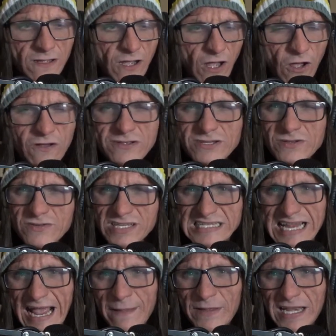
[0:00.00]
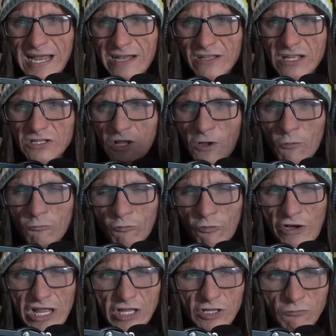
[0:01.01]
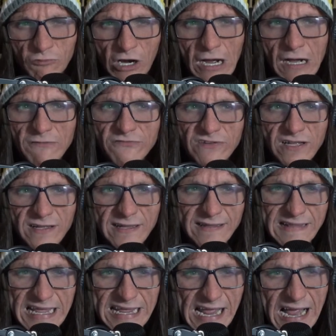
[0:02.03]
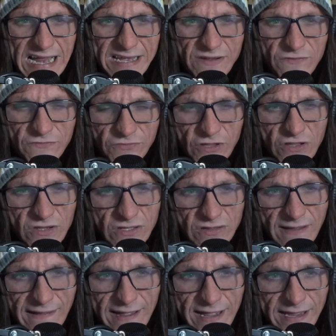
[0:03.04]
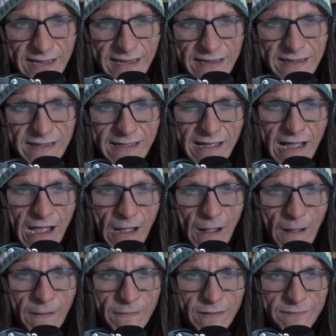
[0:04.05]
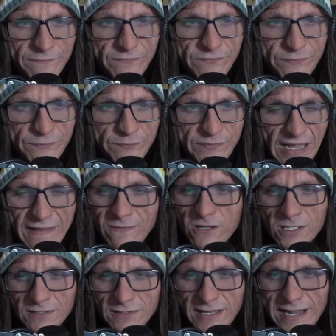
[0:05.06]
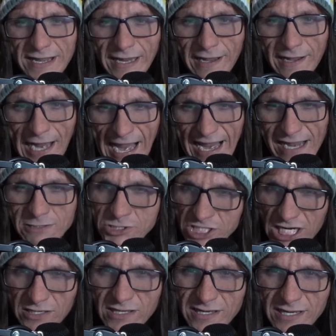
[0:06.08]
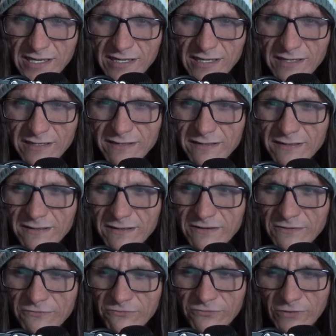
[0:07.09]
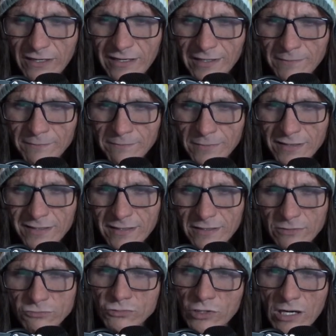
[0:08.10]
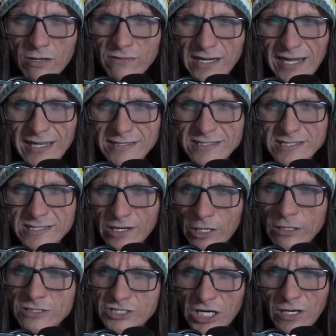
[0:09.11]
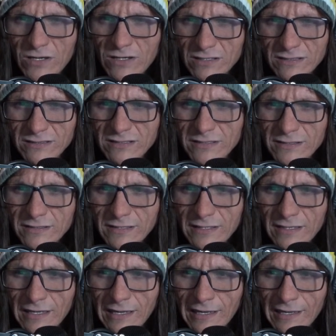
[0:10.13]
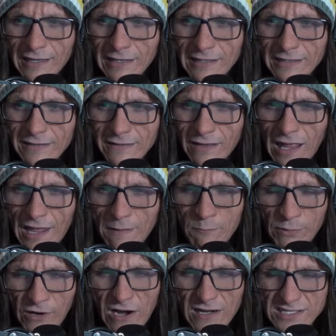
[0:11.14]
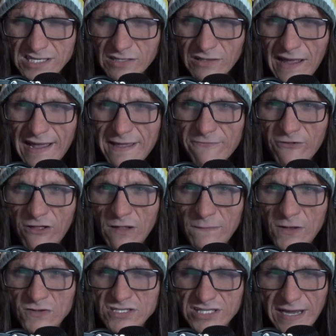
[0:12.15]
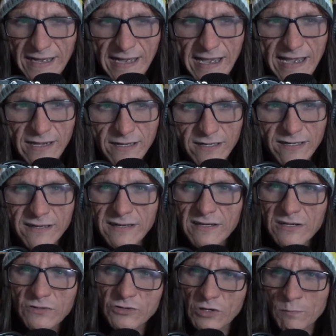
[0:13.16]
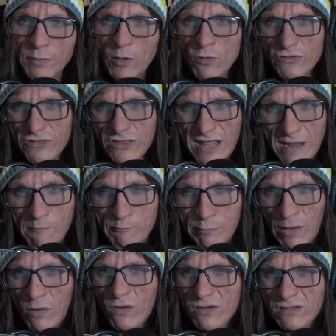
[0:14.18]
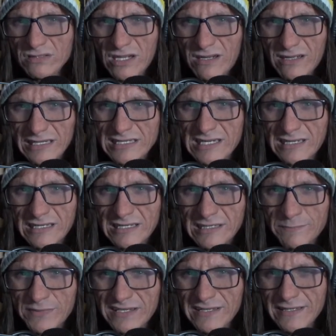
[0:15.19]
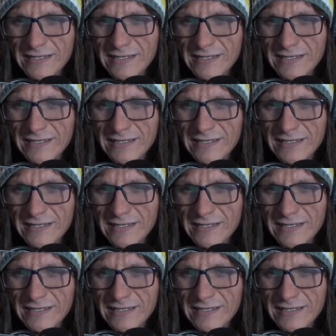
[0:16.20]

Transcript: Also, Sam and Ella look real rough. They kind of look like they look like uh, Angelica from Rugrats, her doll, uh, like brought to life almost. Their hair, they're both like bald on top.